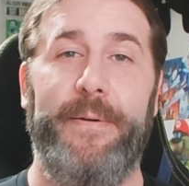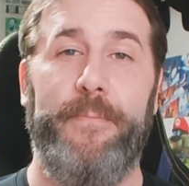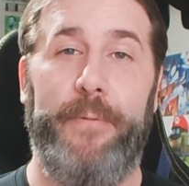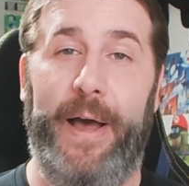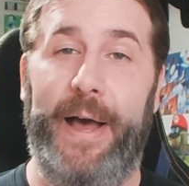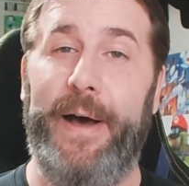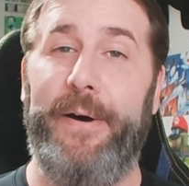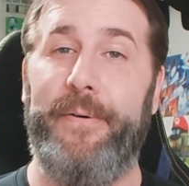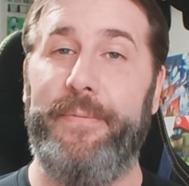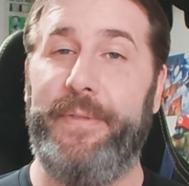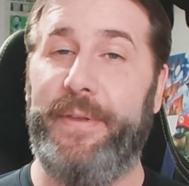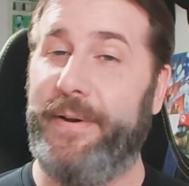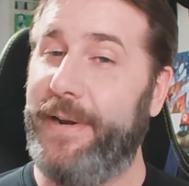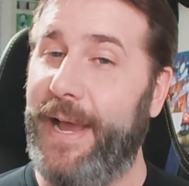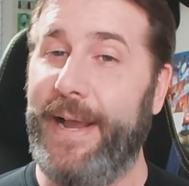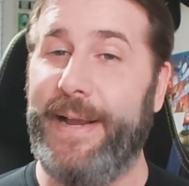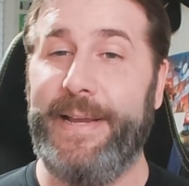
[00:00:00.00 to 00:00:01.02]
Well,
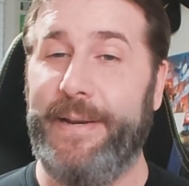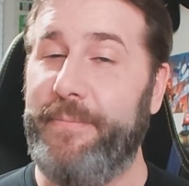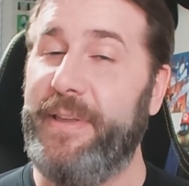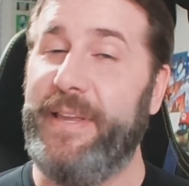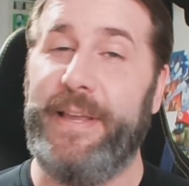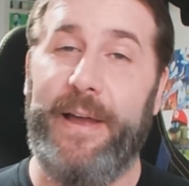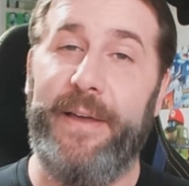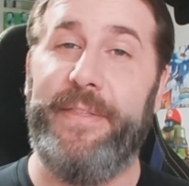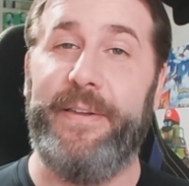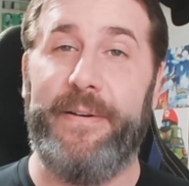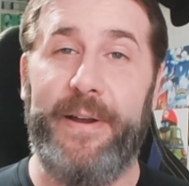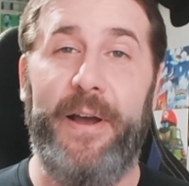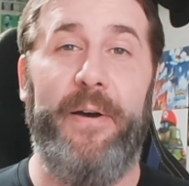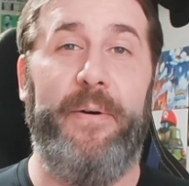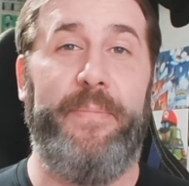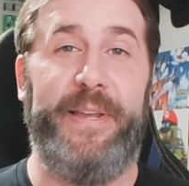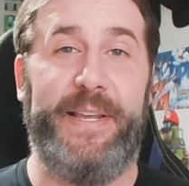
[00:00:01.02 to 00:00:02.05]
they're not going to be on their
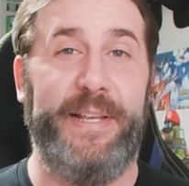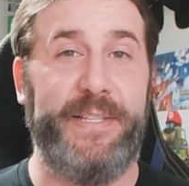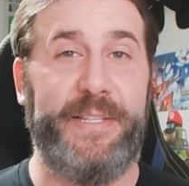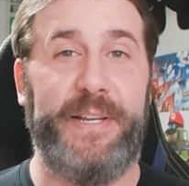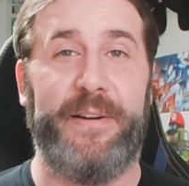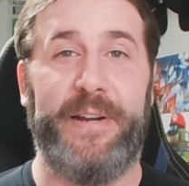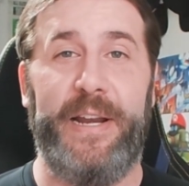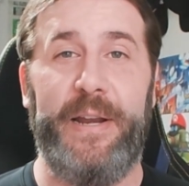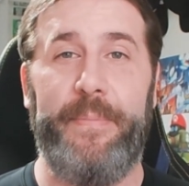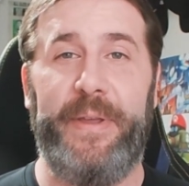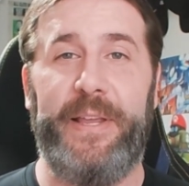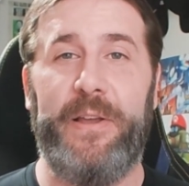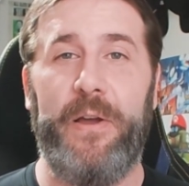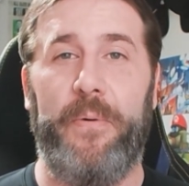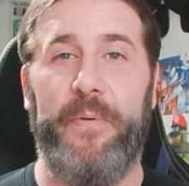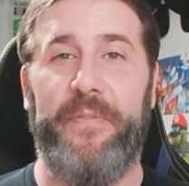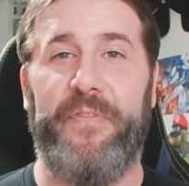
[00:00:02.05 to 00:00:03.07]
own because they're going to be
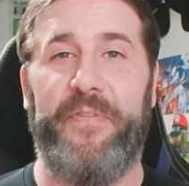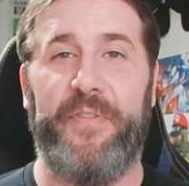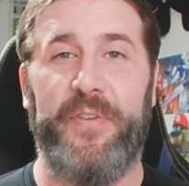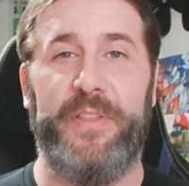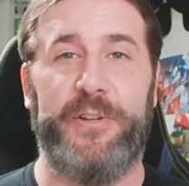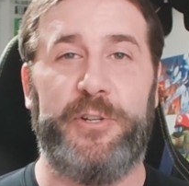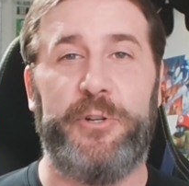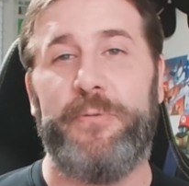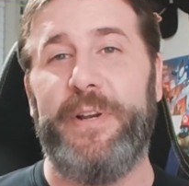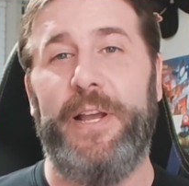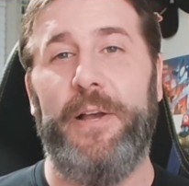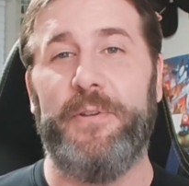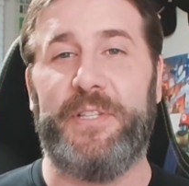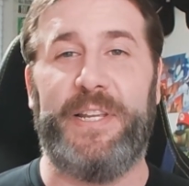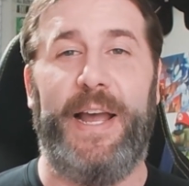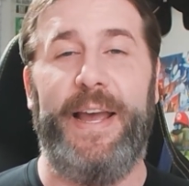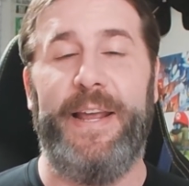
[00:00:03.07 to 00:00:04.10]
going for the
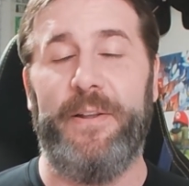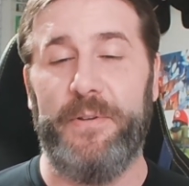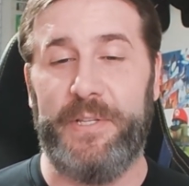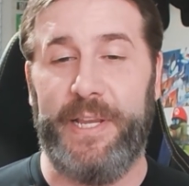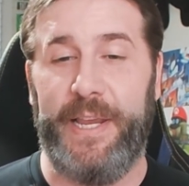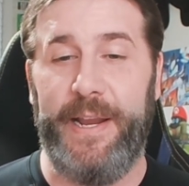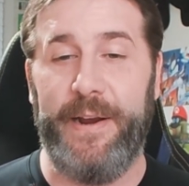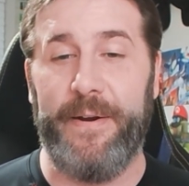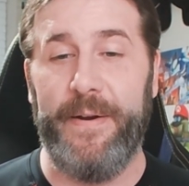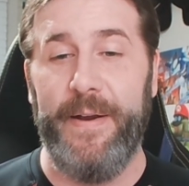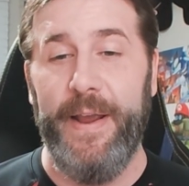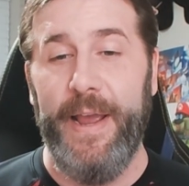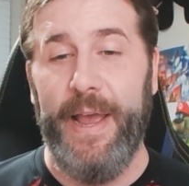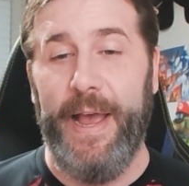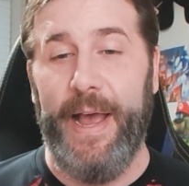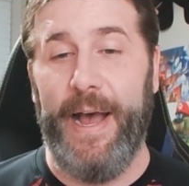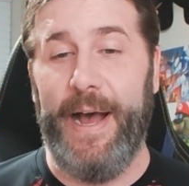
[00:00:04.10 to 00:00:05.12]
trios titles here.
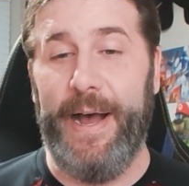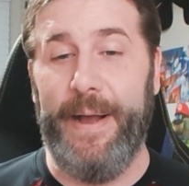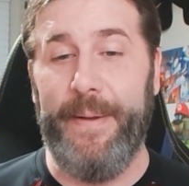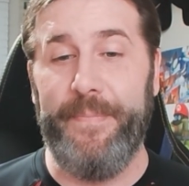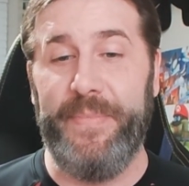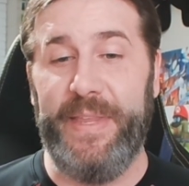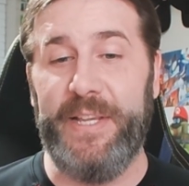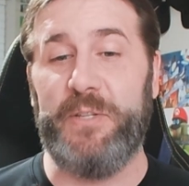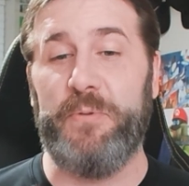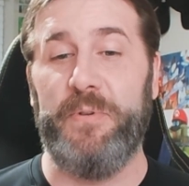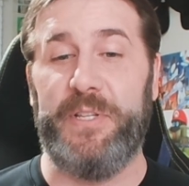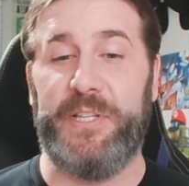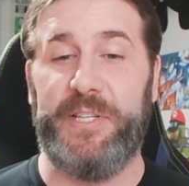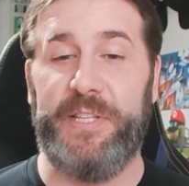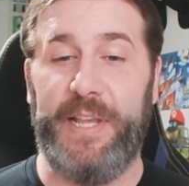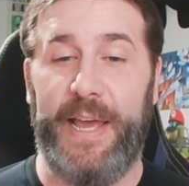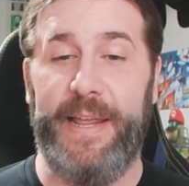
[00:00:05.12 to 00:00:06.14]
This
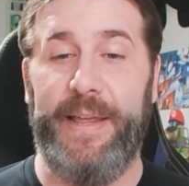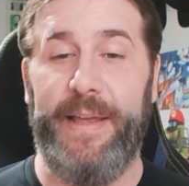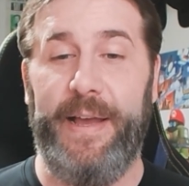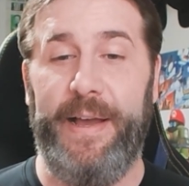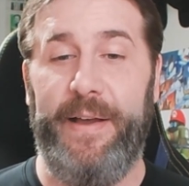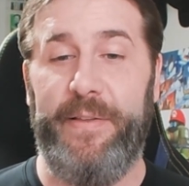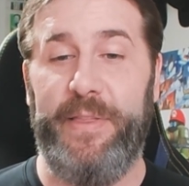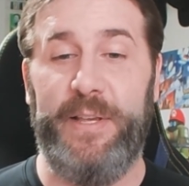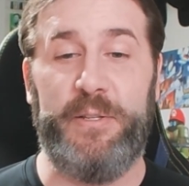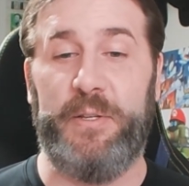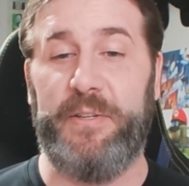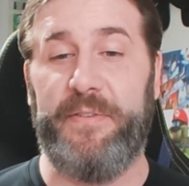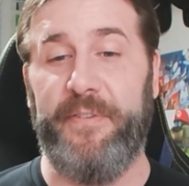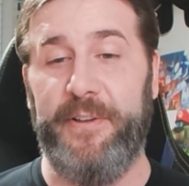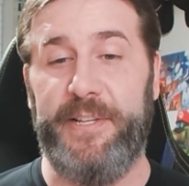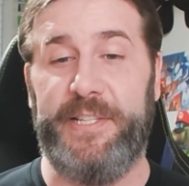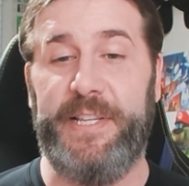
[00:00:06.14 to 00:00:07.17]

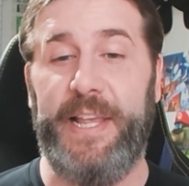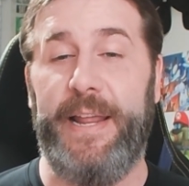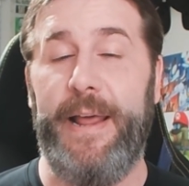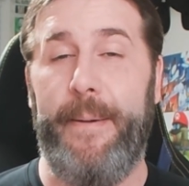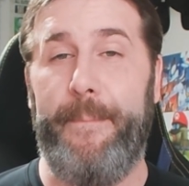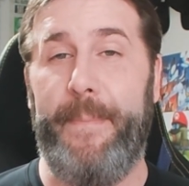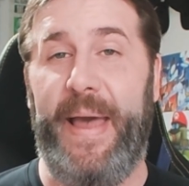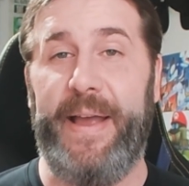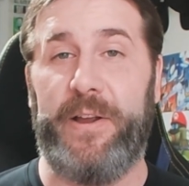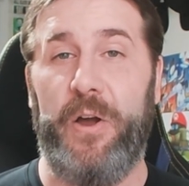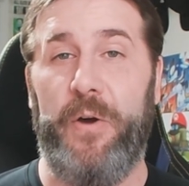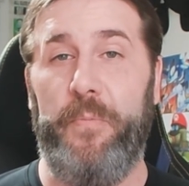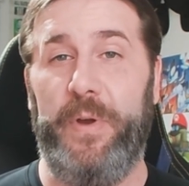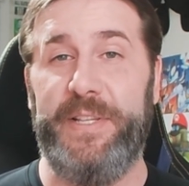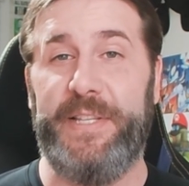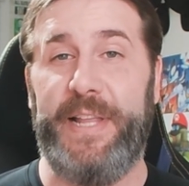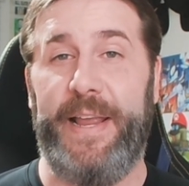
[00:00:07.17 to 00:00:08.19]
was fully set up back
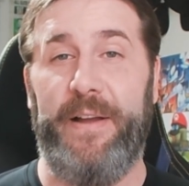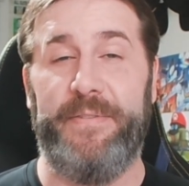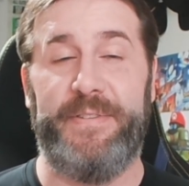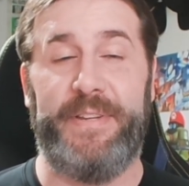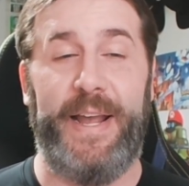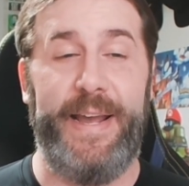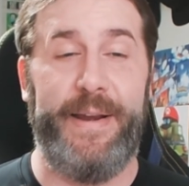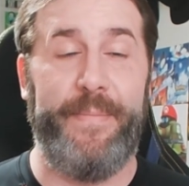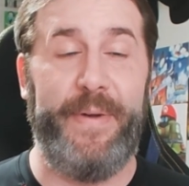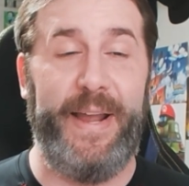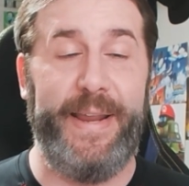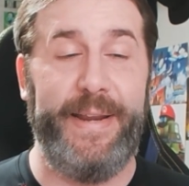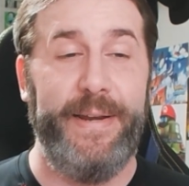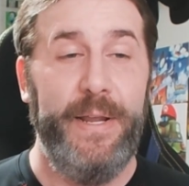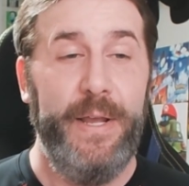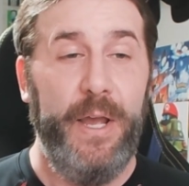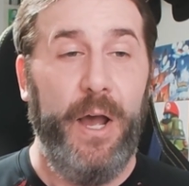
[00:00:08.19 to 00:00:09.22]
on Wednesday on
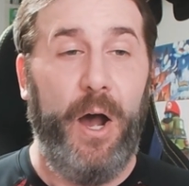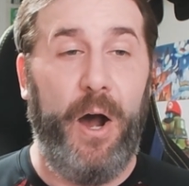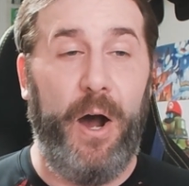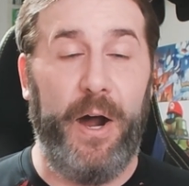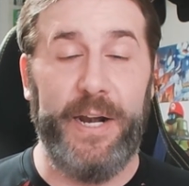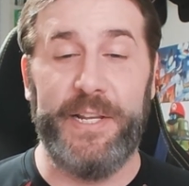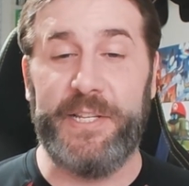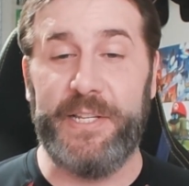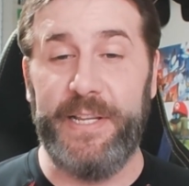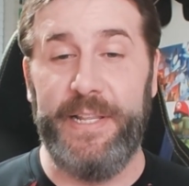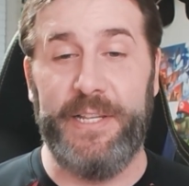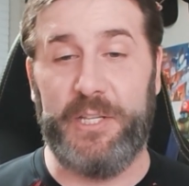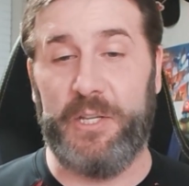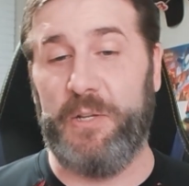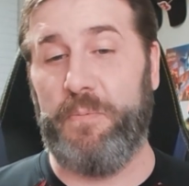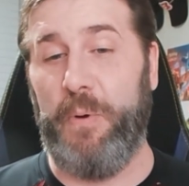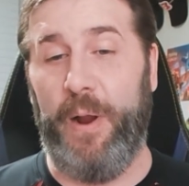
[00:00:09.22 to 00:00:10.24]
Dynamite. Honestly,
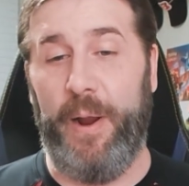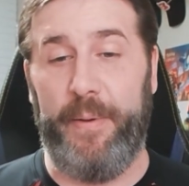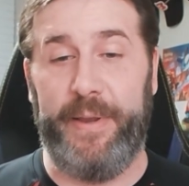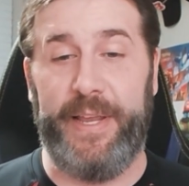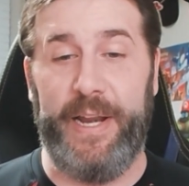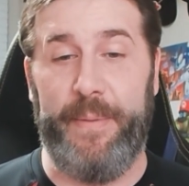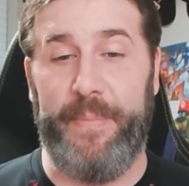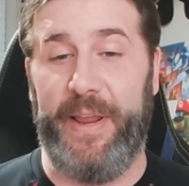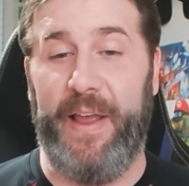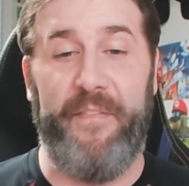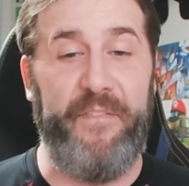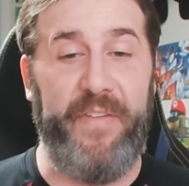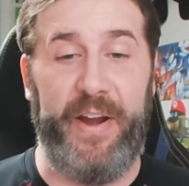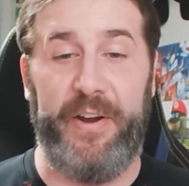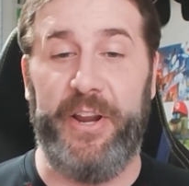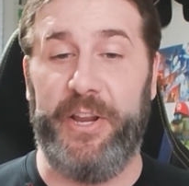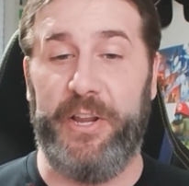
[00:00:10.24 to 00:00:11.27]
this is probably going to be a
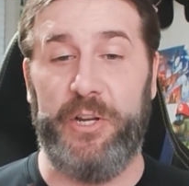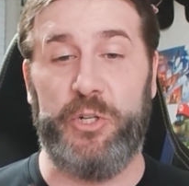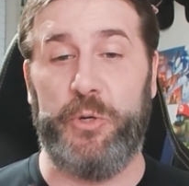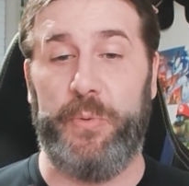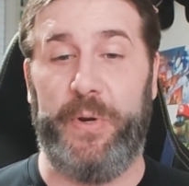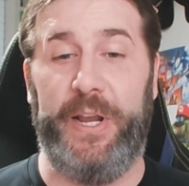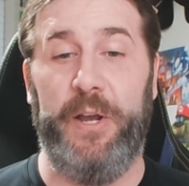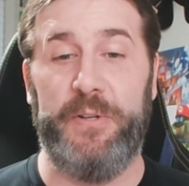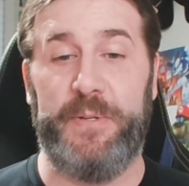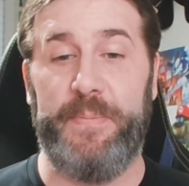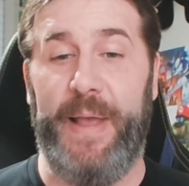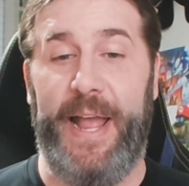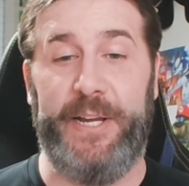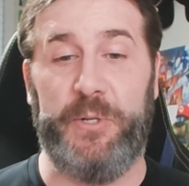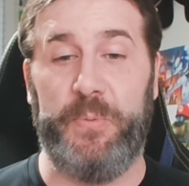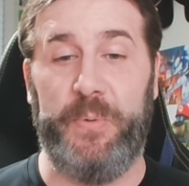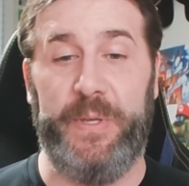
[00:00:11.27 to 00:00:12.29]
very good trios
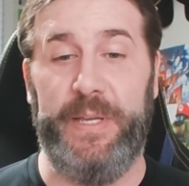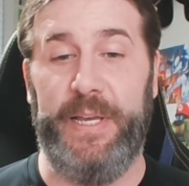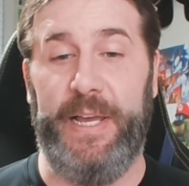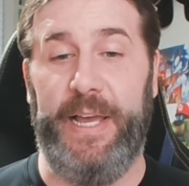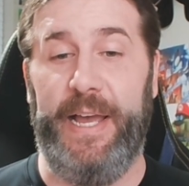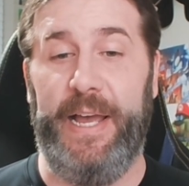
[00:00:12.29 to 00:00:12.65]
match with